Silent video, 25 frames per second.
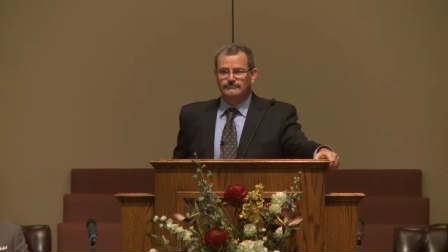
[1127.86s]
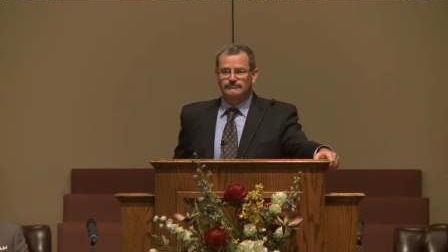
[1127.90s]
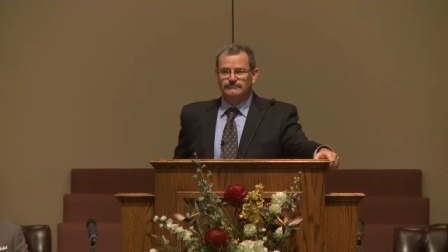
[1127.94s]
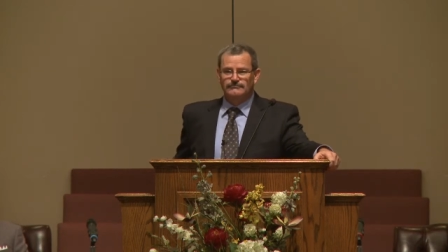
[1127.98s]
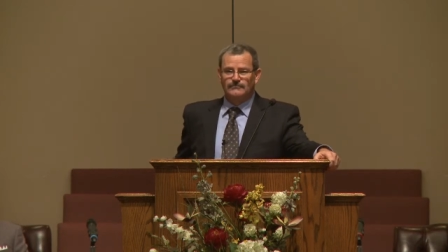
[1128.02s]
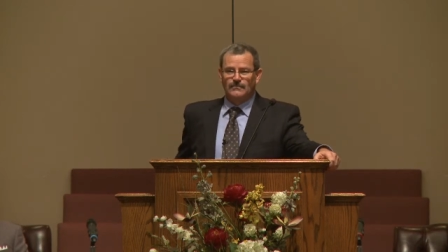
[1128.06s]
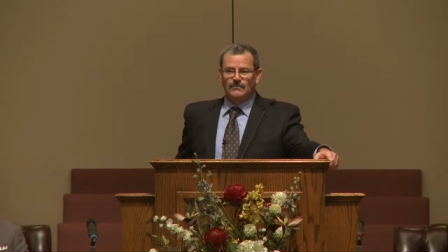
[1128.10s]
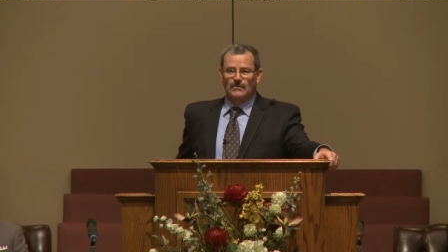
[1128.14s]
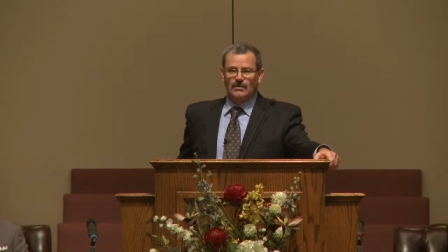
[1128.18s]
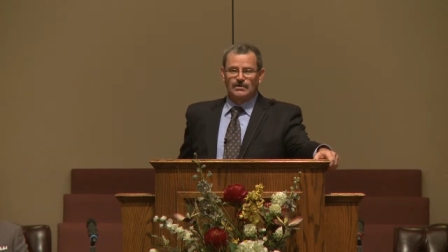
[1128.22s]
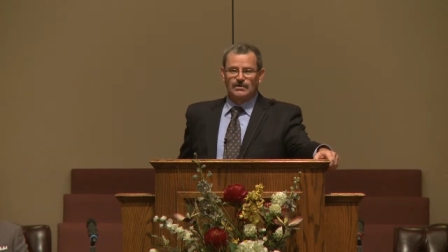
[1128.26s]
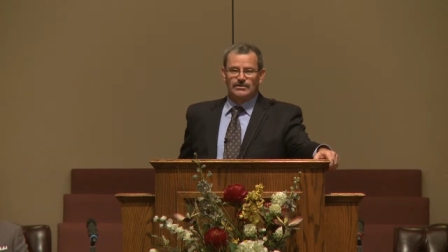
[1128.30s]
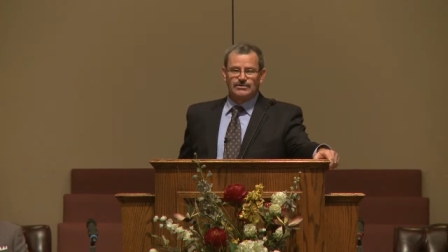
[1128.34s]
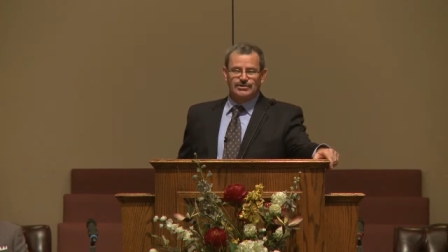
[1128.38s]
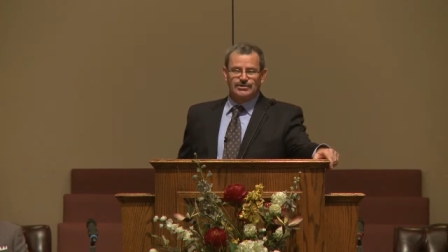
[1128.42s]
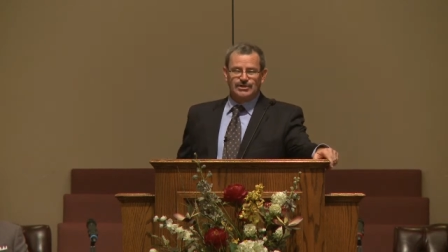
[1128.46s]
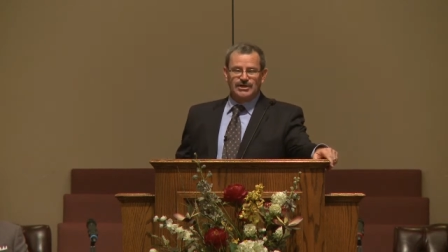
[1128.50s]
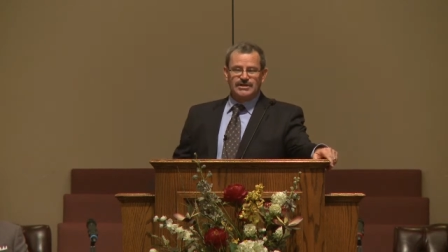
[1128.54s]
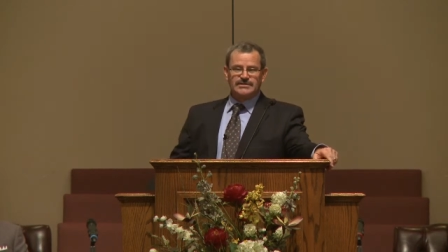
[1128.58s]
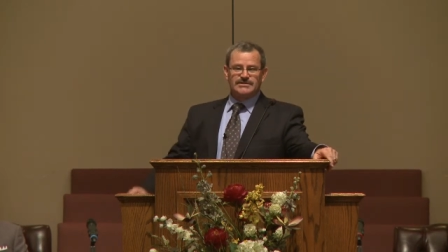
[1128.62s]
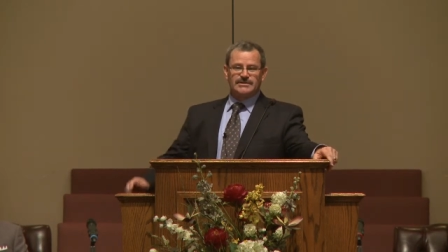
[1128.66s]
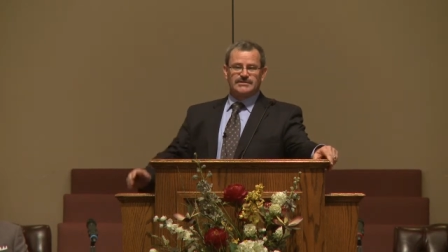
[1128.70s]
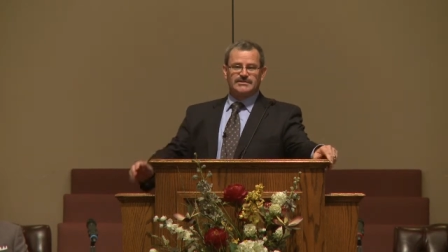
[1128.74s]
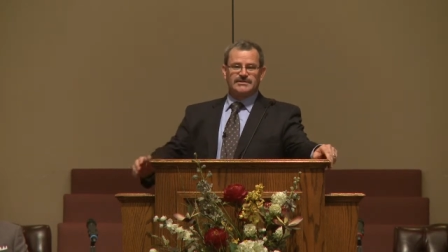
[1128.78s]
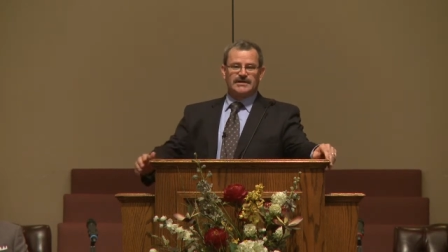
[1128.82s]
Because
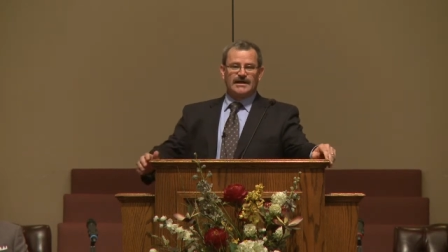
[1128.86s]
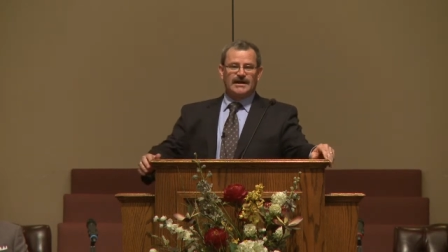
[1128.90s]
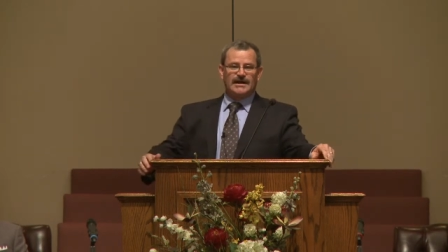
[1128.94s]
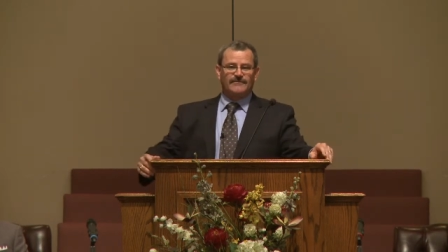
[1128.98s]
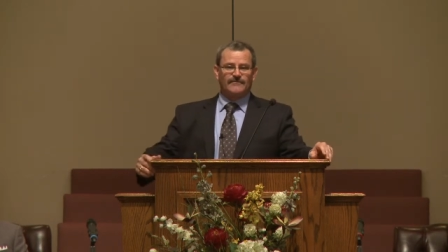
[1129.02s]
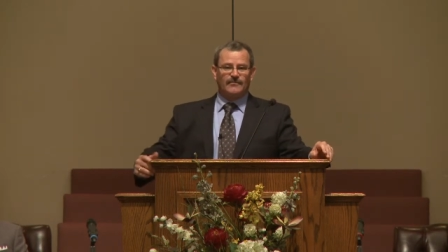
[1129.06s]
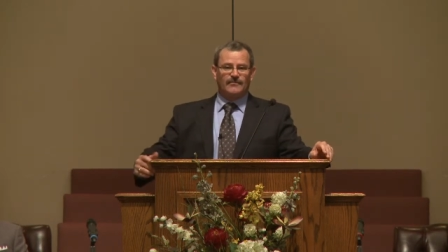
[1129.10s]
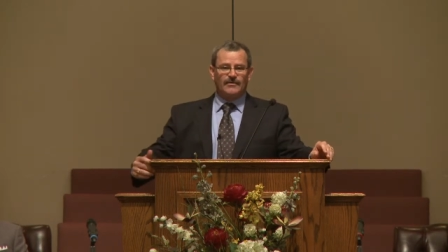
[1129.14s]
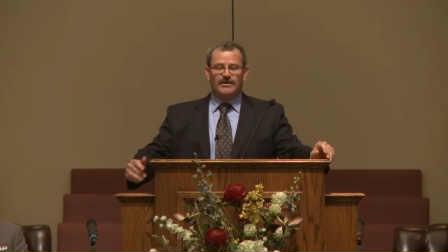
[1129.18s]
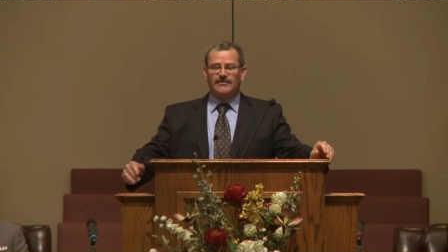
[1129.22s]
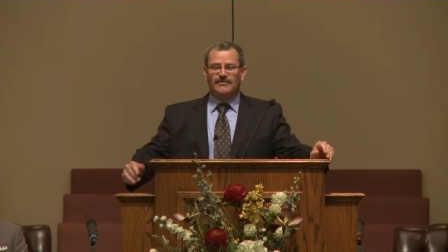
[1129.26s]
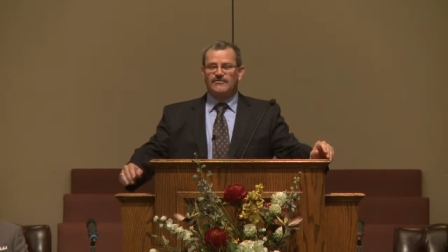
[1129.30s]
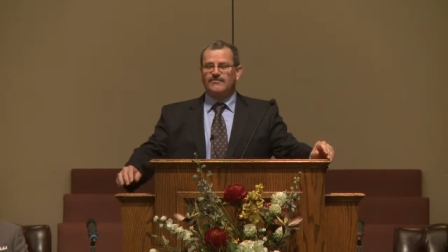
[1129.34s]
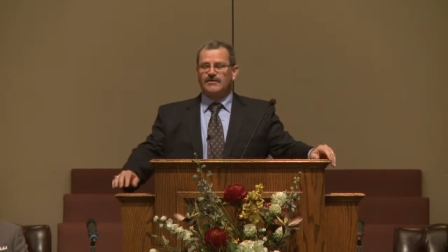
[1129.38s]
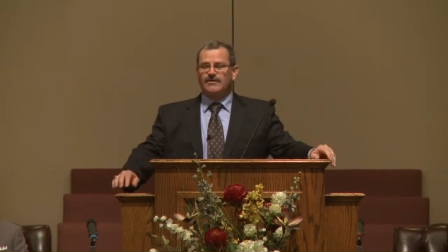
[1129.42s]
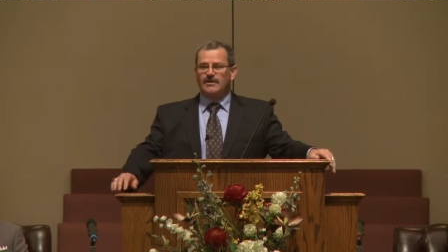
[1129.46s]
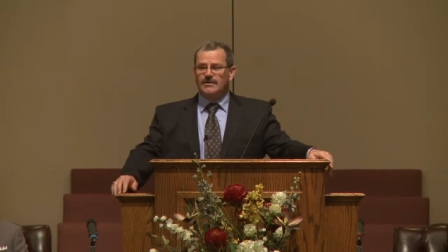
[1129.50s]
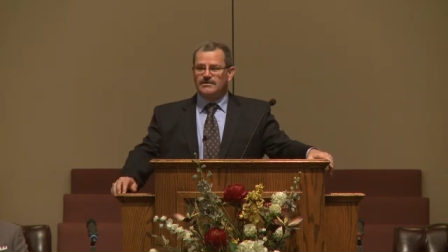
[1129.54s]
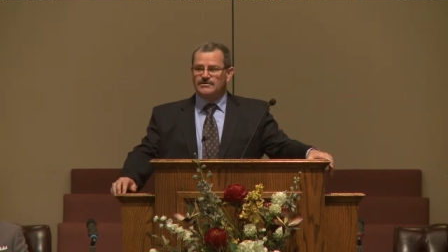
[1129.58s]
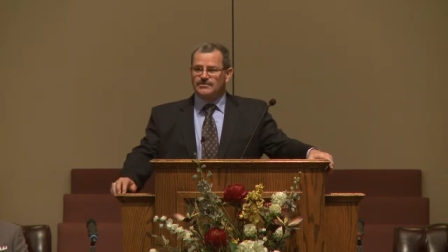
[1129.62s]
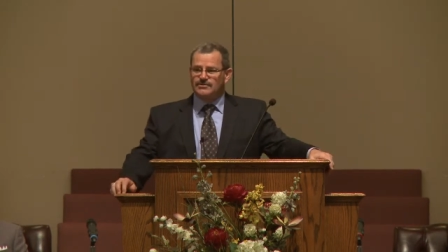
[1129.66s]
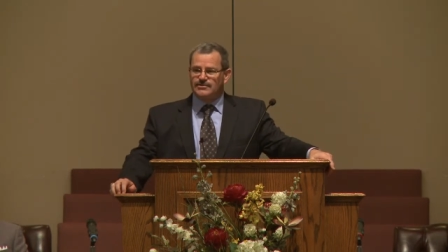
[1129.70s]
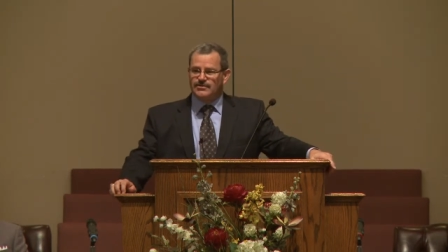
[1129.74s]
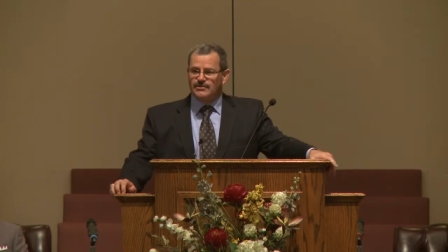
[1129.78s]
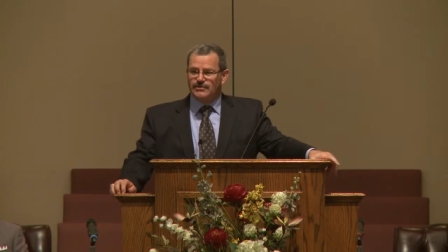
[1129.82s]
Jesus died for his
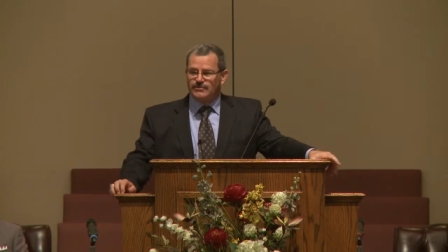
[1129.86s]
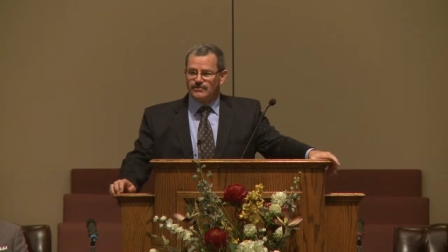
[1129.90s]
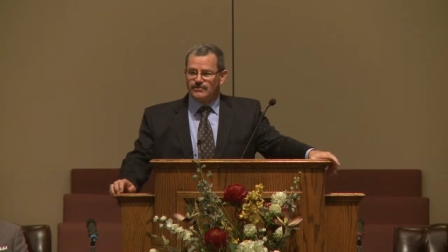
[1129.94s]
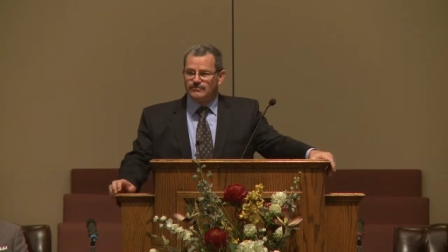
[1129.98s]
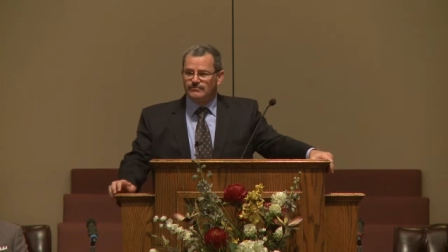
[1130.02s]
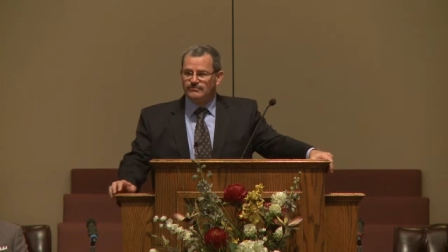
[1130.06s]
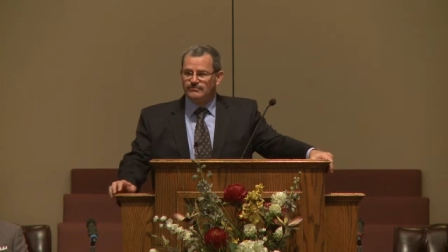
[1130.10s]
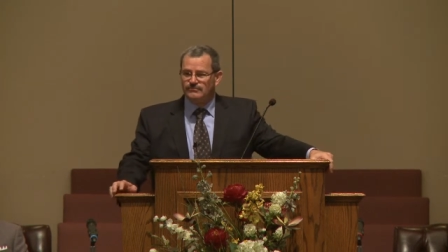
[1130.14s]
sins too.